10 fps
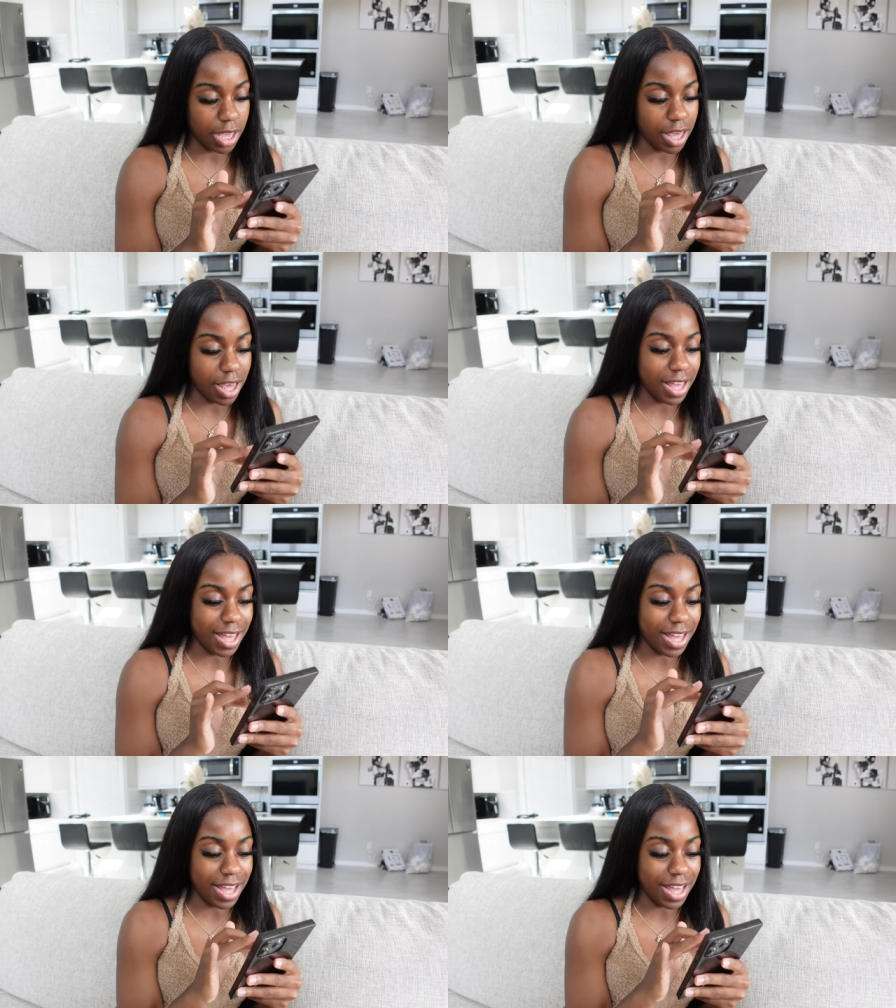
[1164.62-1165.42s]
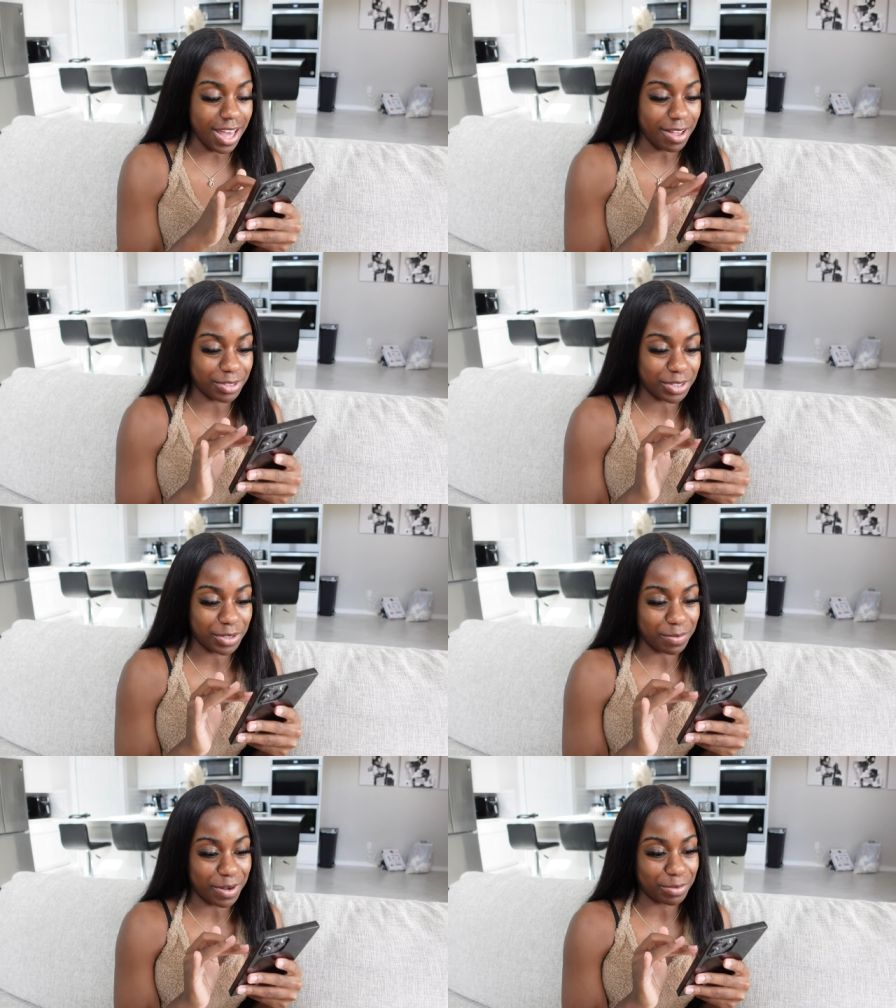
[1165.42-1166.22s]
i'm
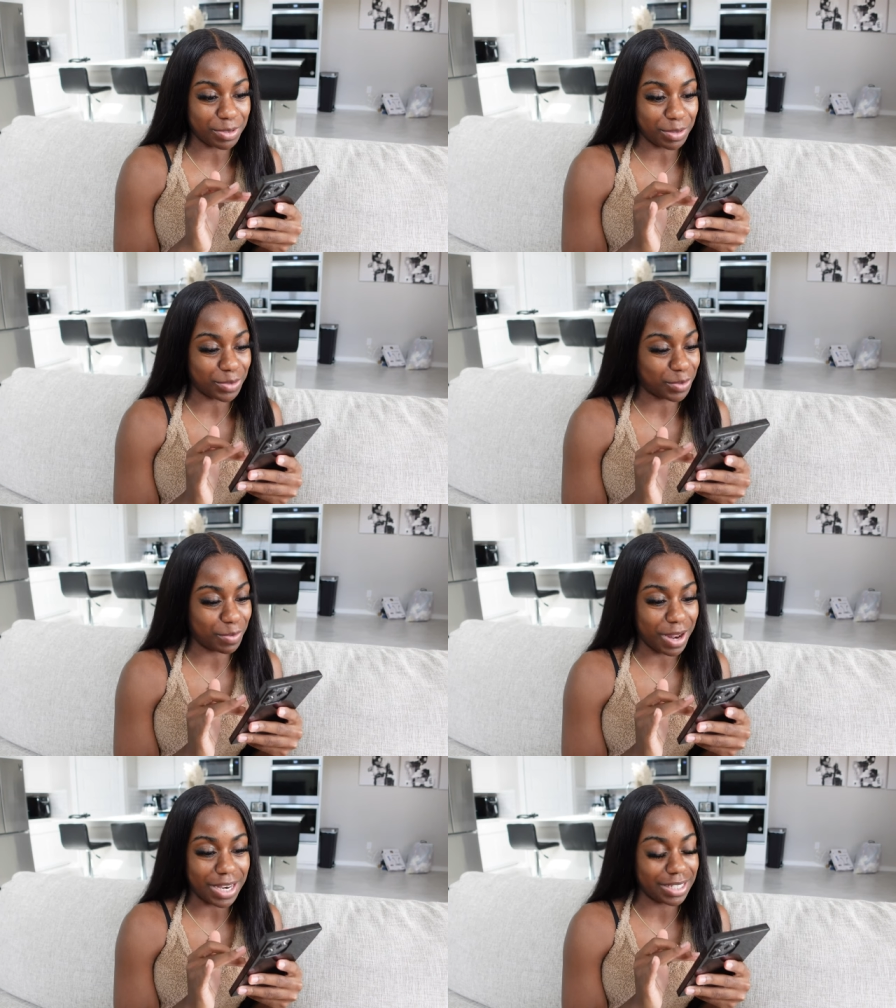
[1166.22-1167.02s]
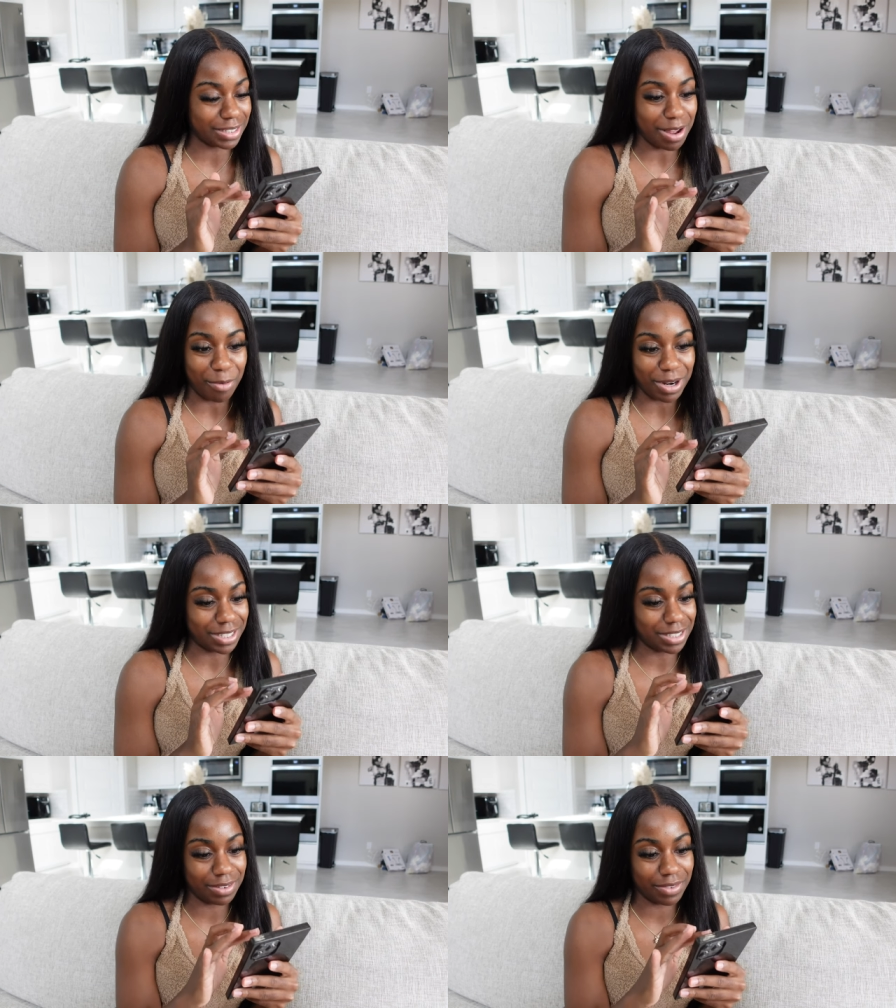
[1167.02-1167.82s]
stupid i'm so stupid i need to stop
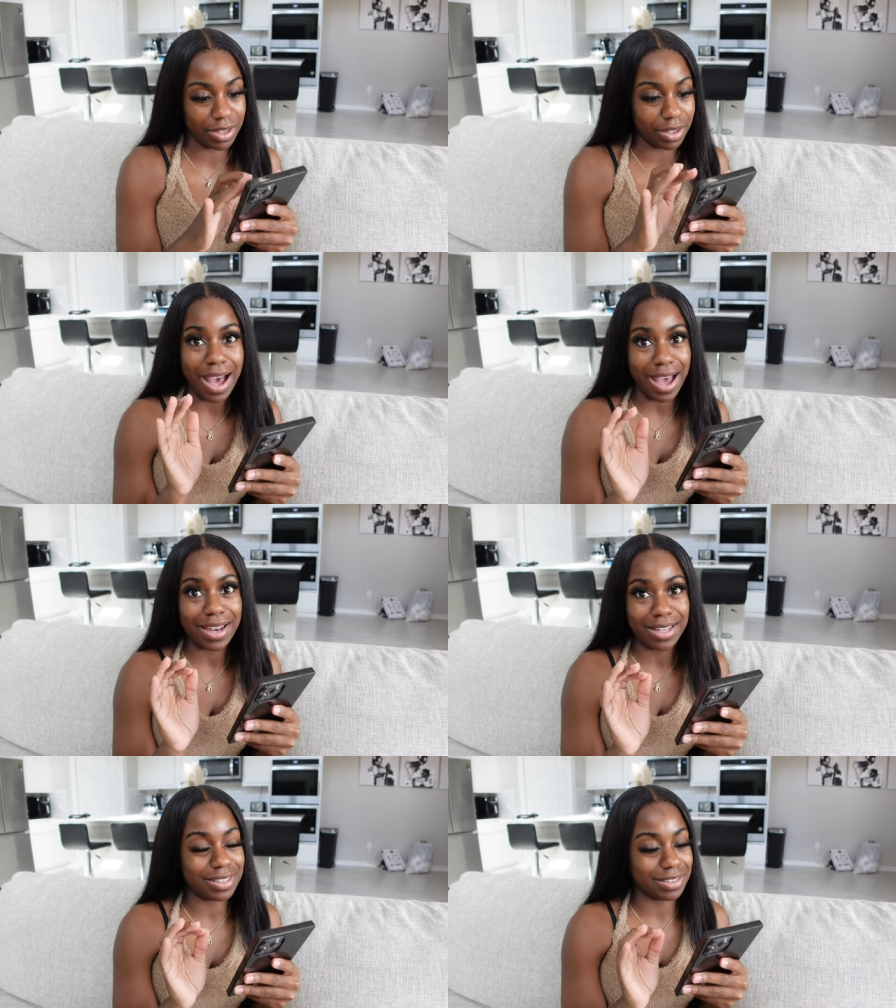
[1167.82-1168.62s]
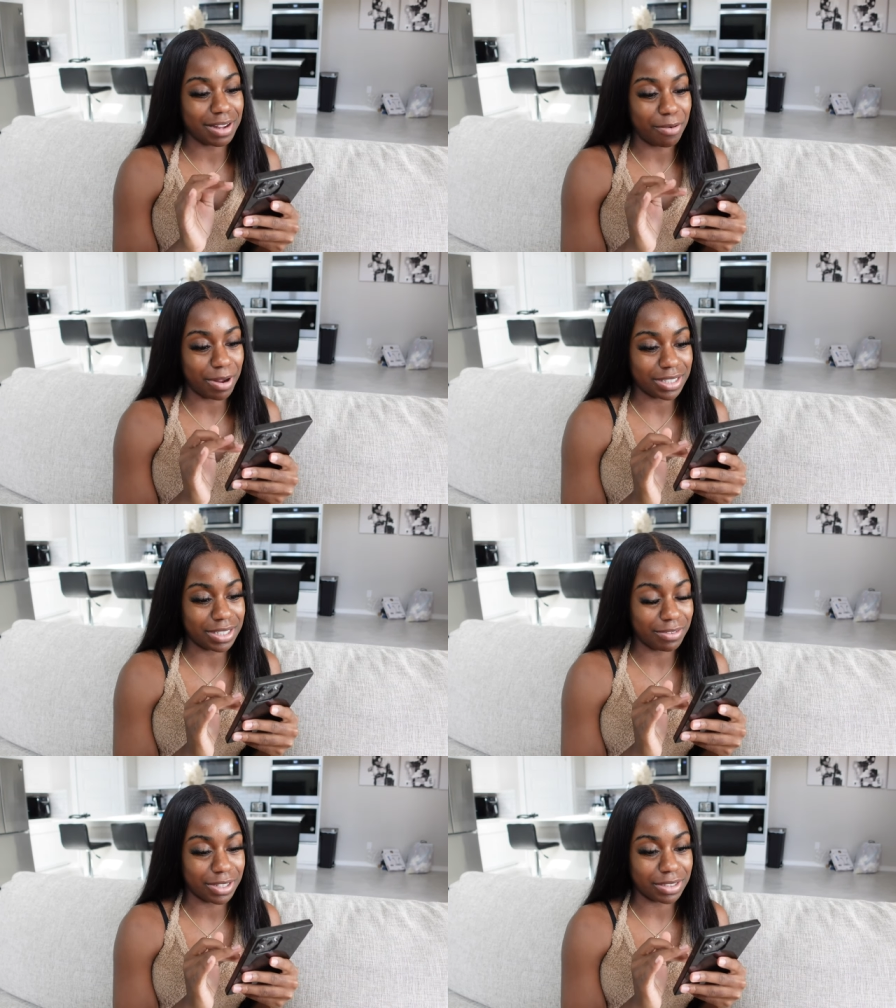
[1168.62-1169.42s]
watching tv I need to stop watching
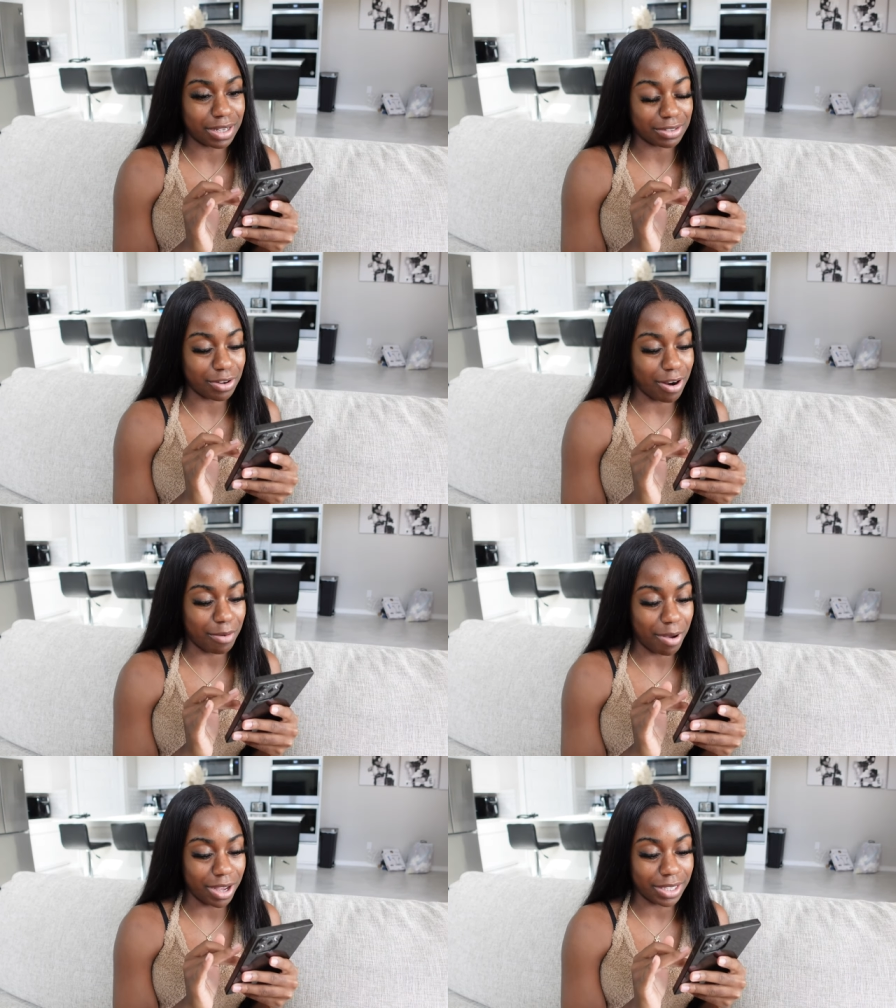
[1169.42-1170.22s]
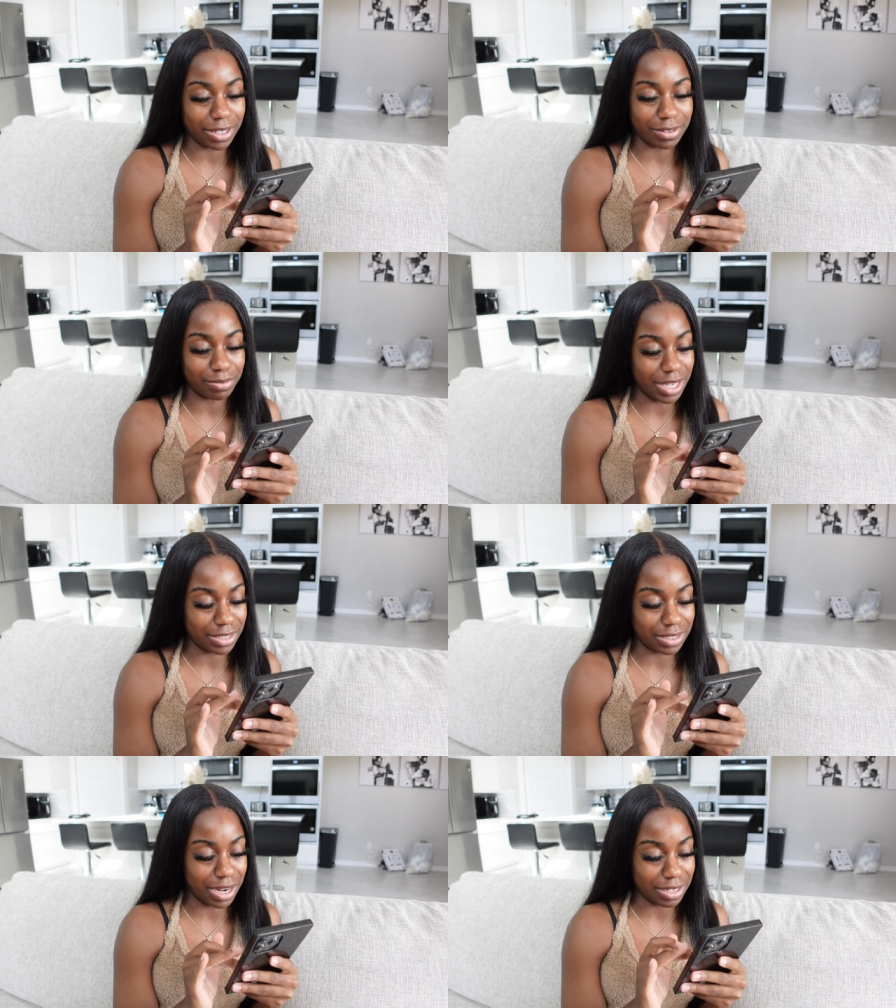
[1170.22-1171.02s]
TV because I start blocking
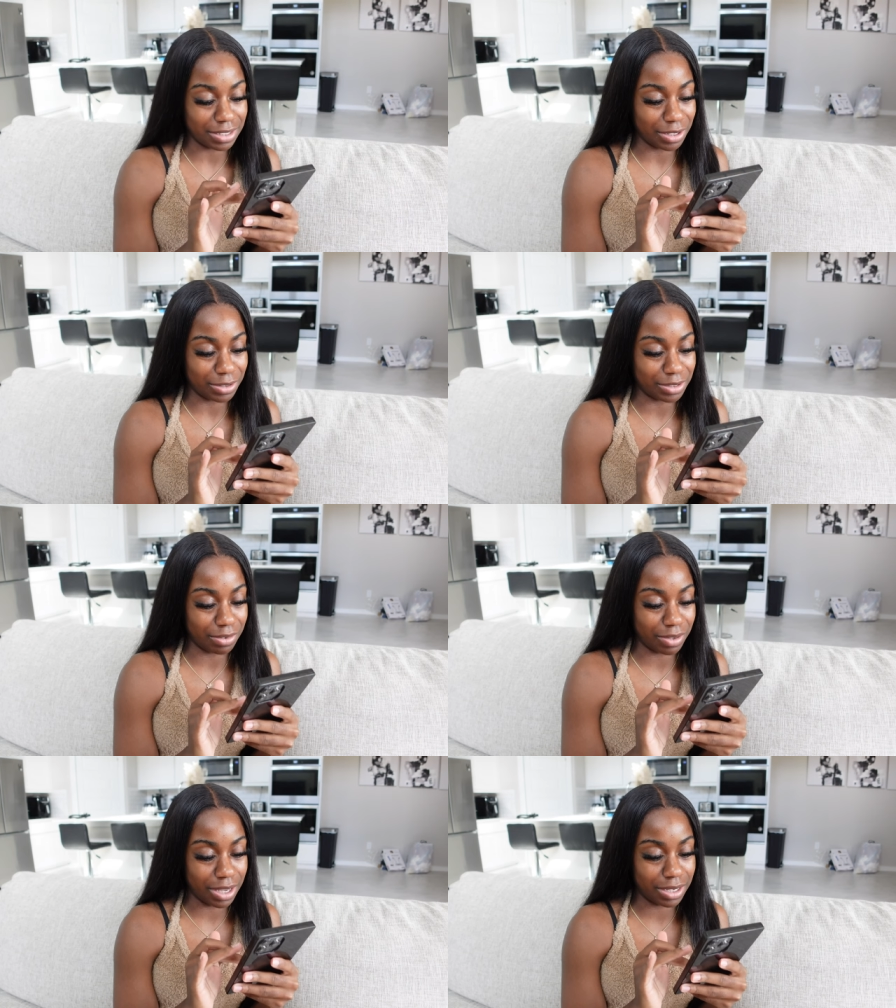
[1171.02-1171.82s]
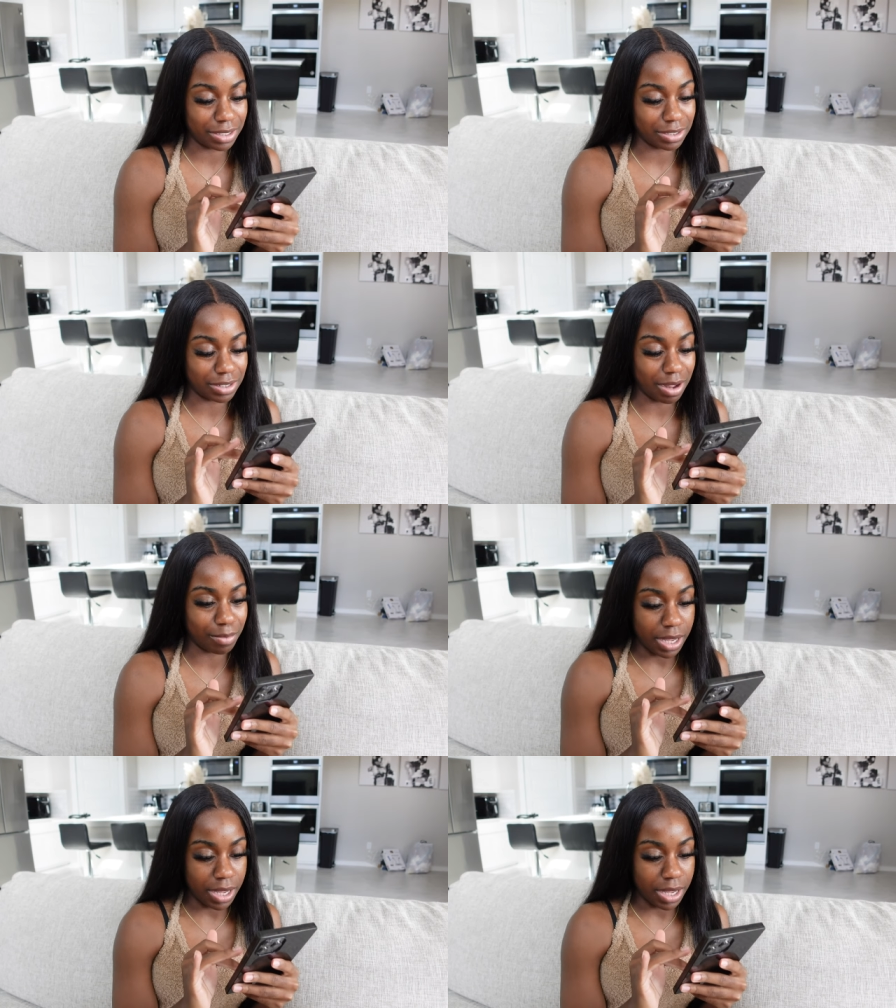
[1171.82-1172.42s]
things that I see on TV. I need to stop.